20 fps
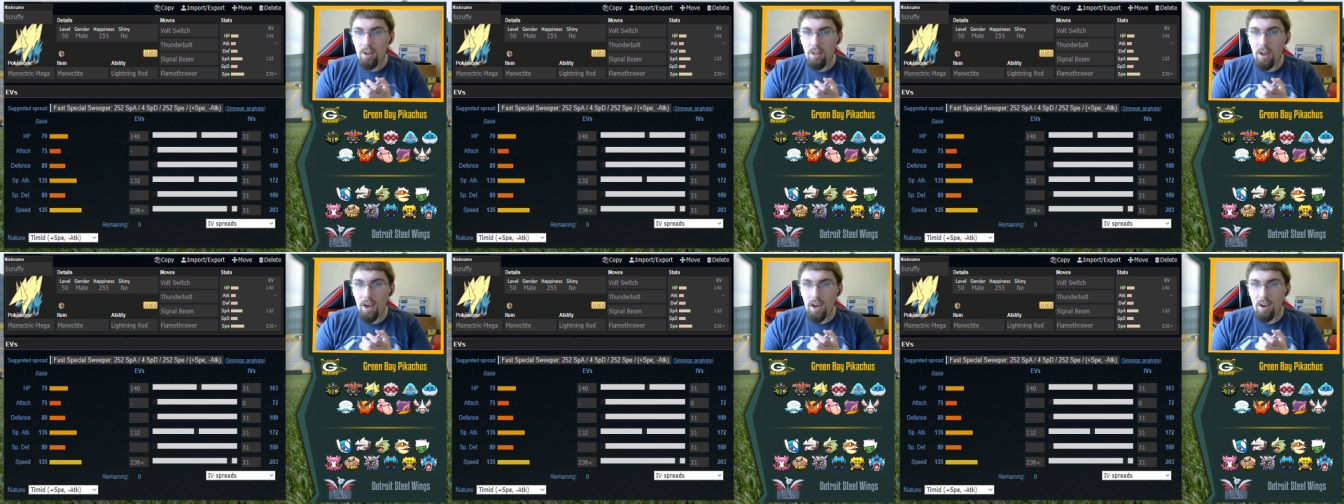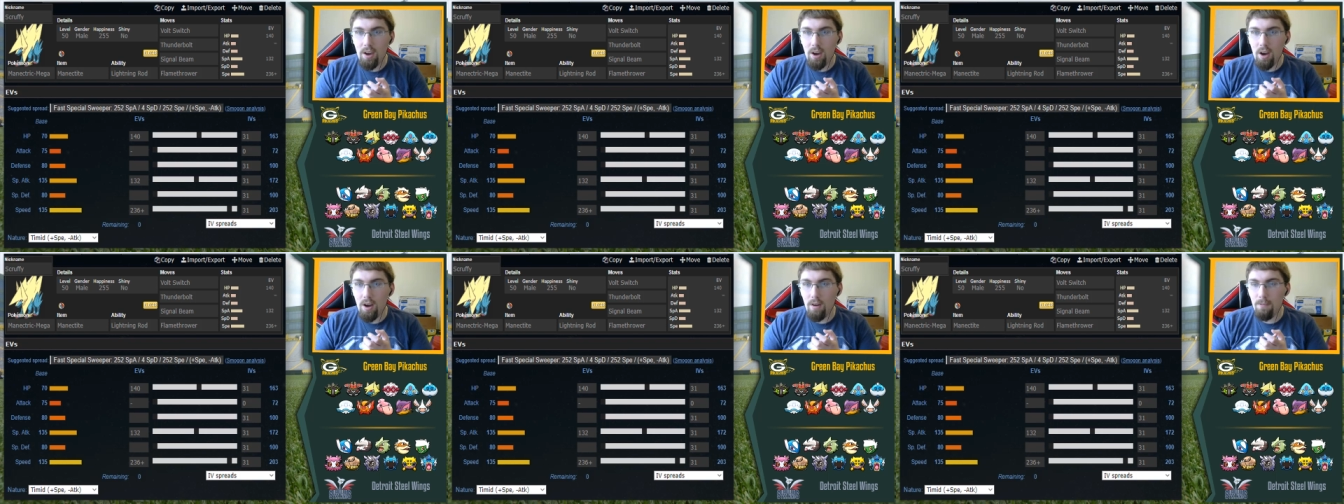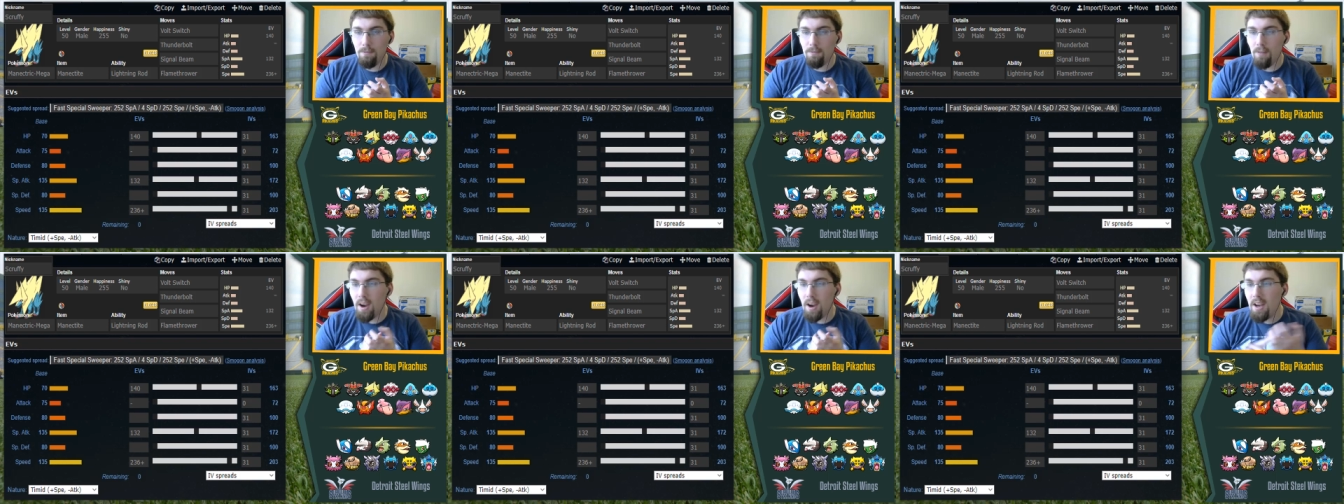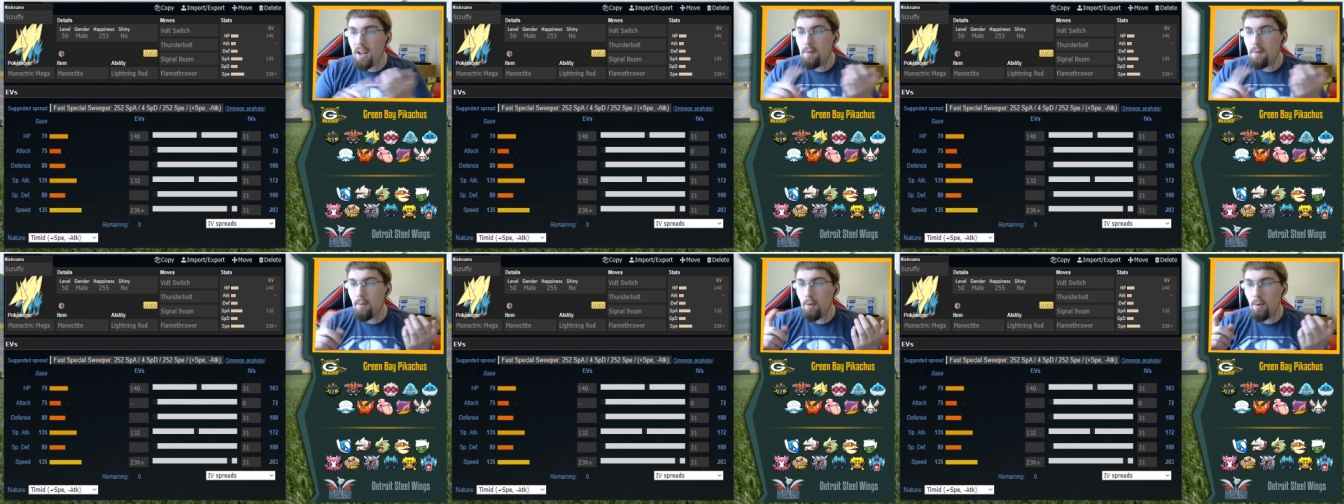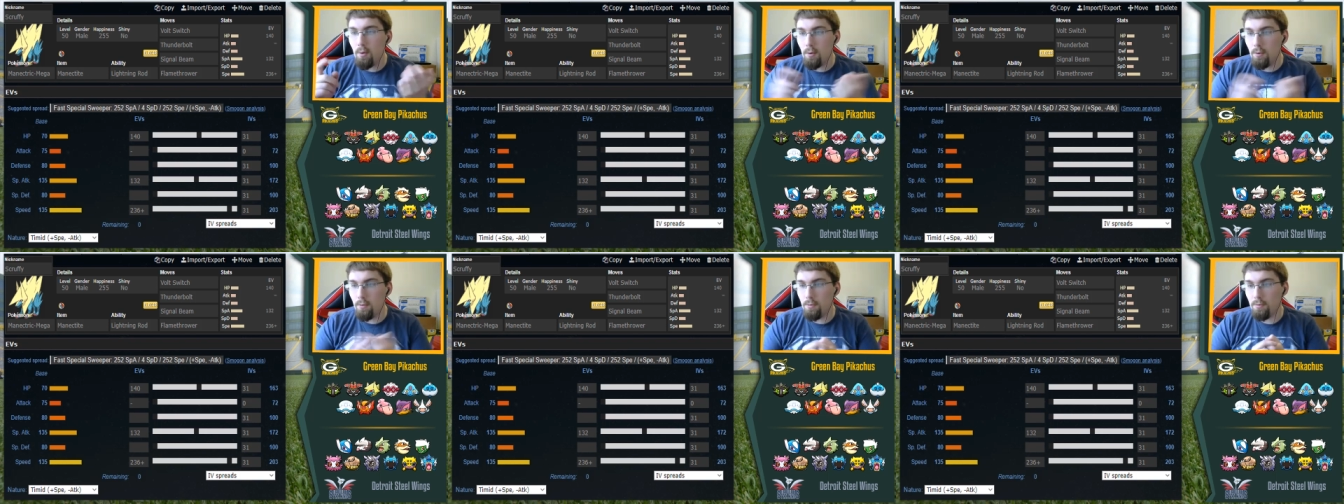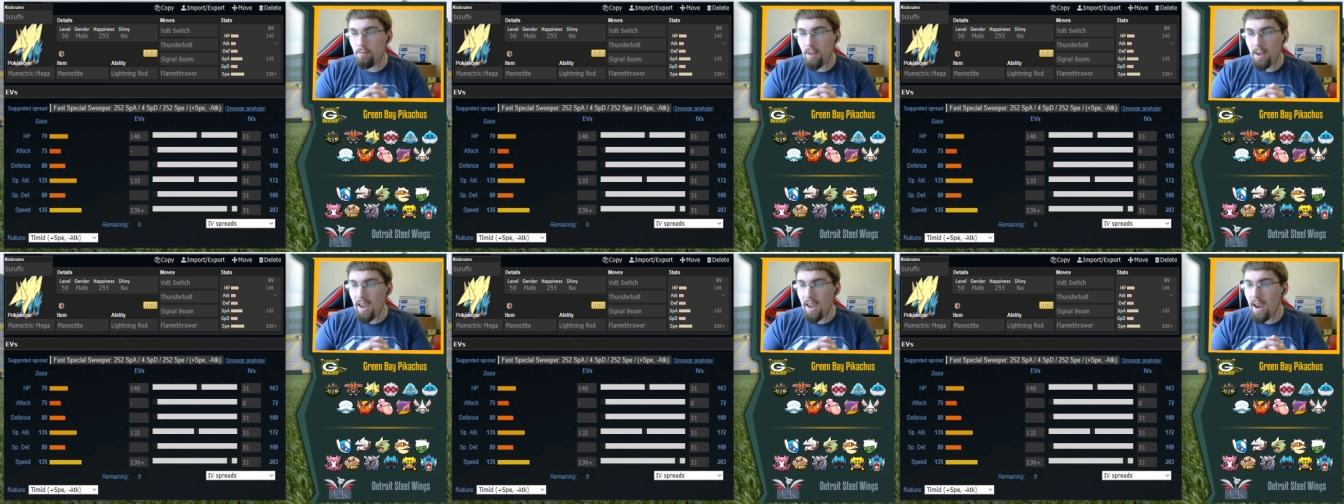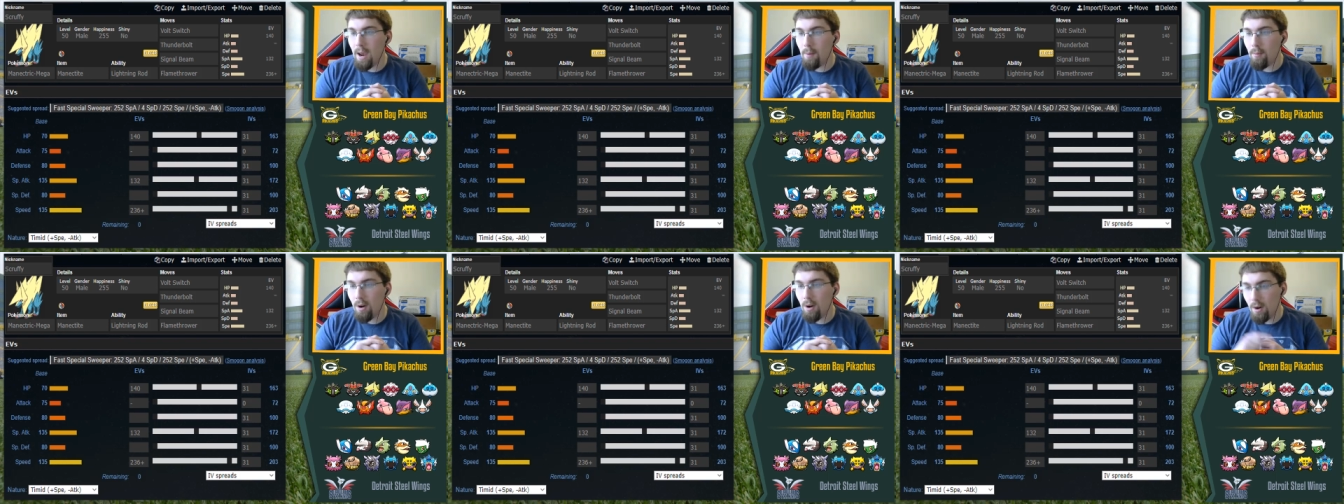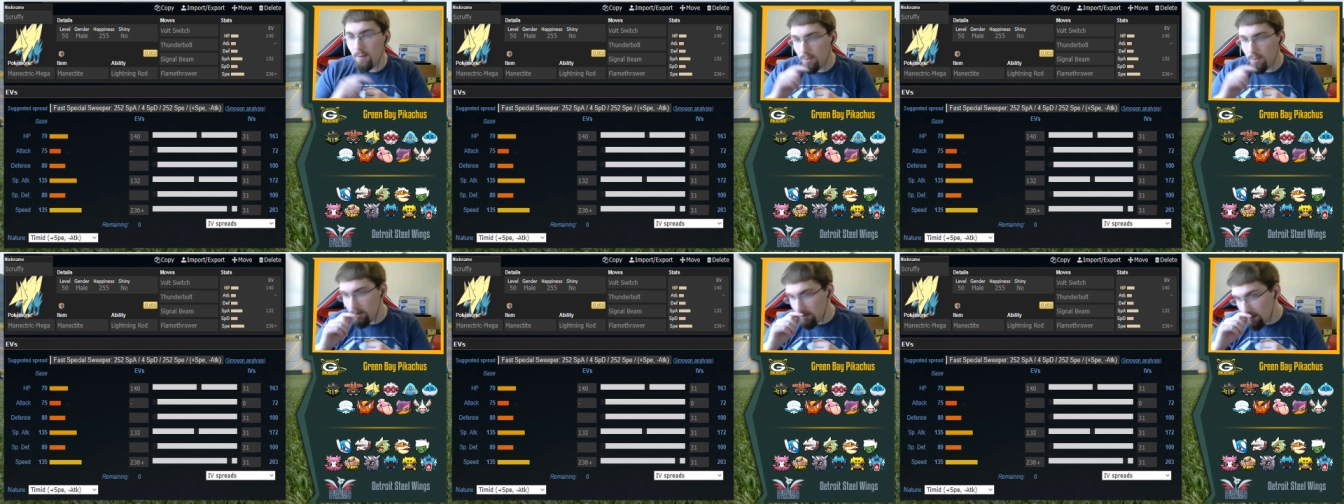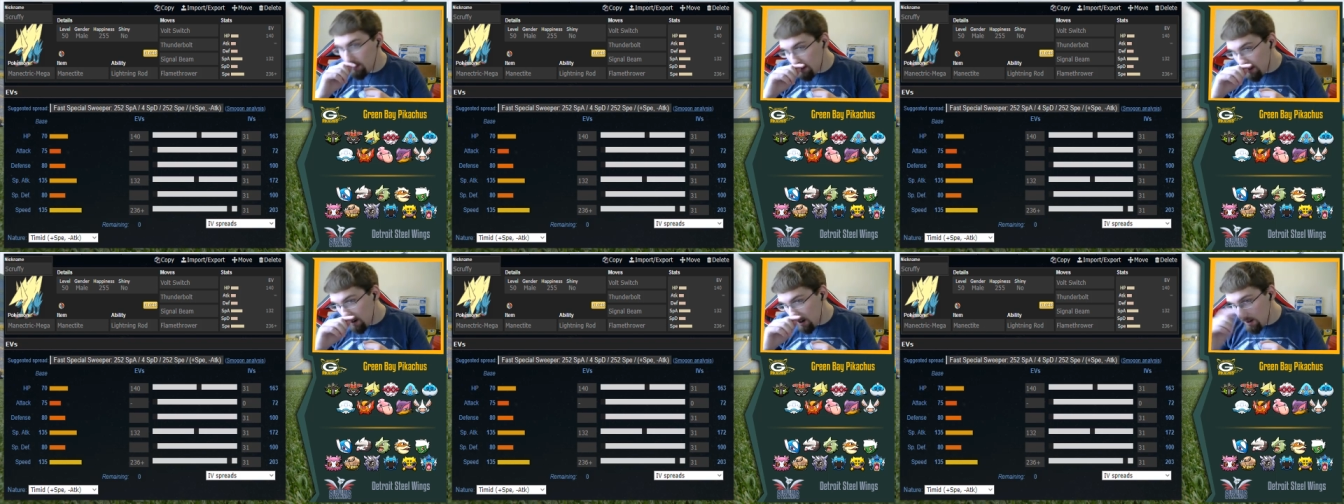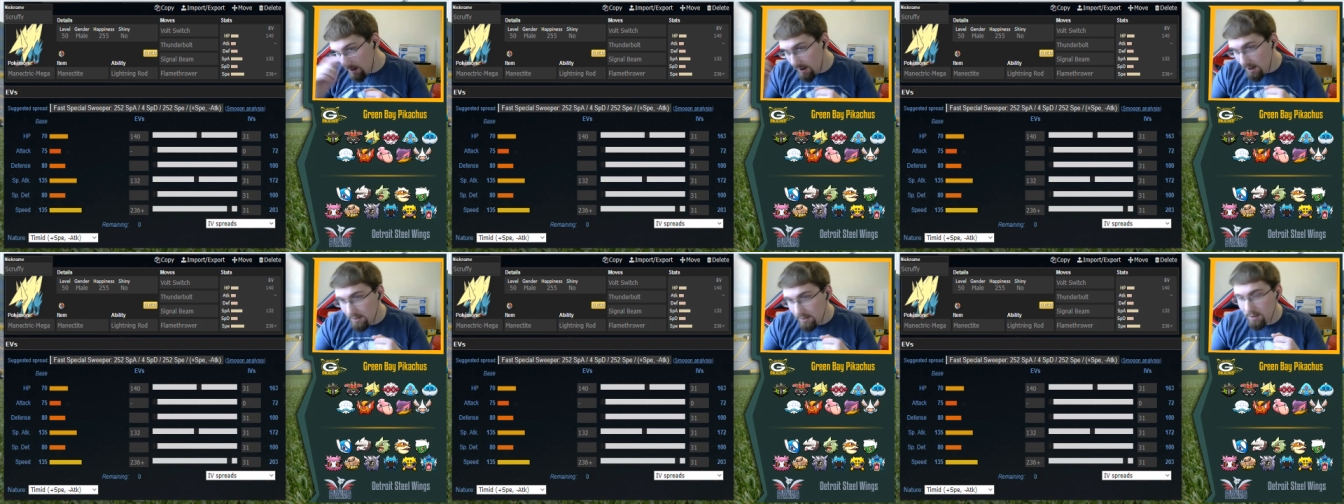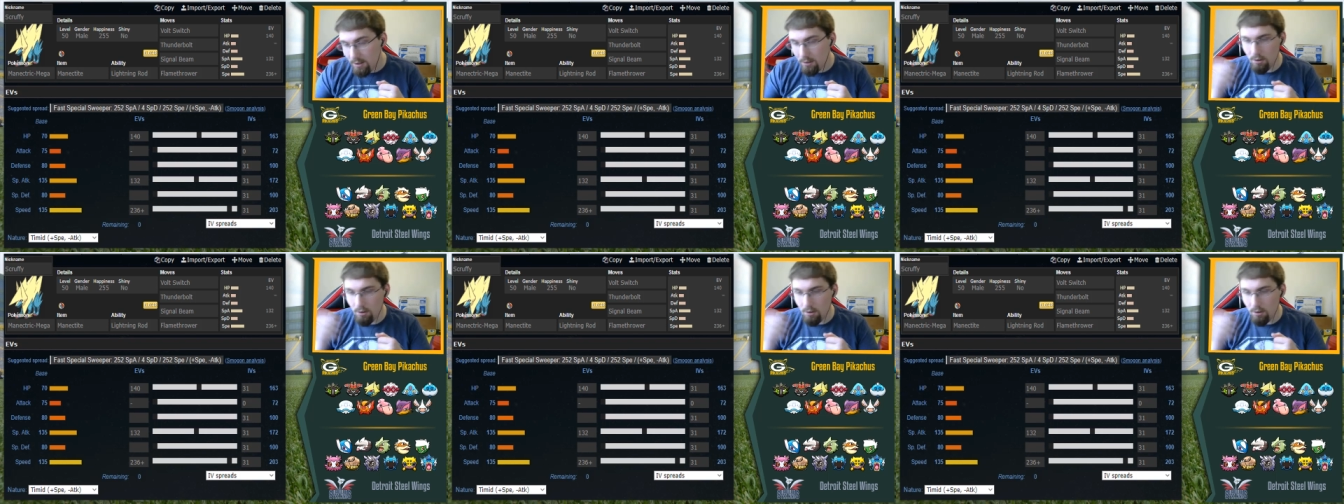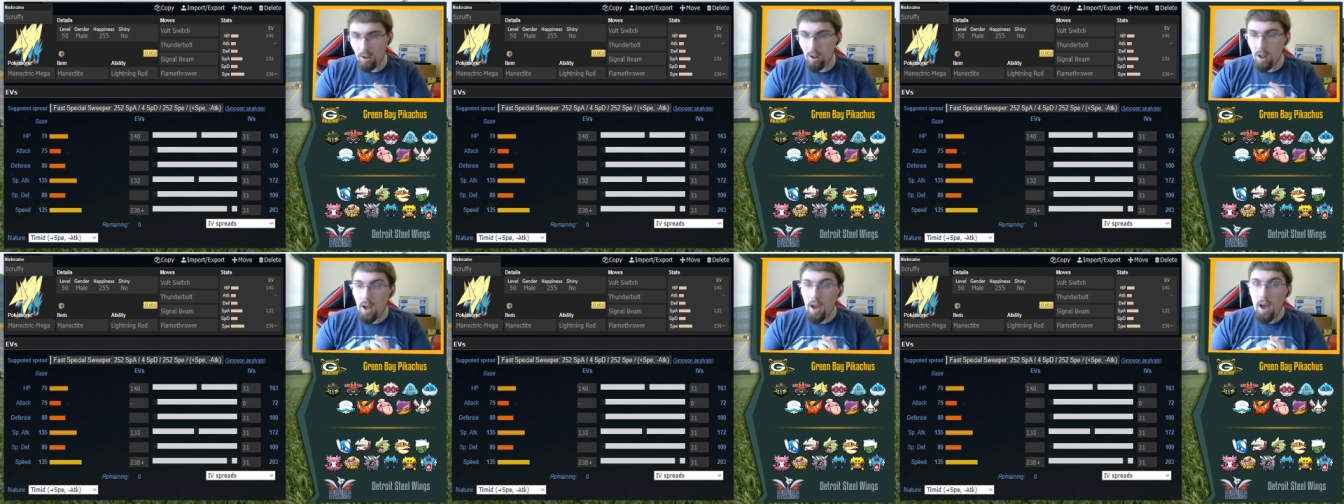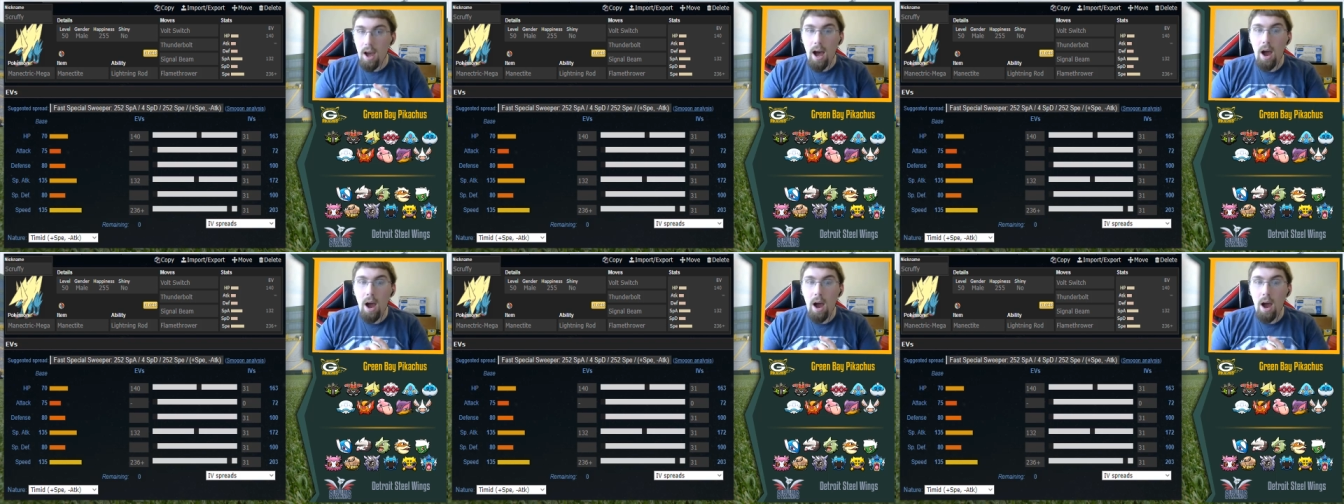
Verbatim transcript: like a fighting move like Hammer Arm for Titar and Excadrill.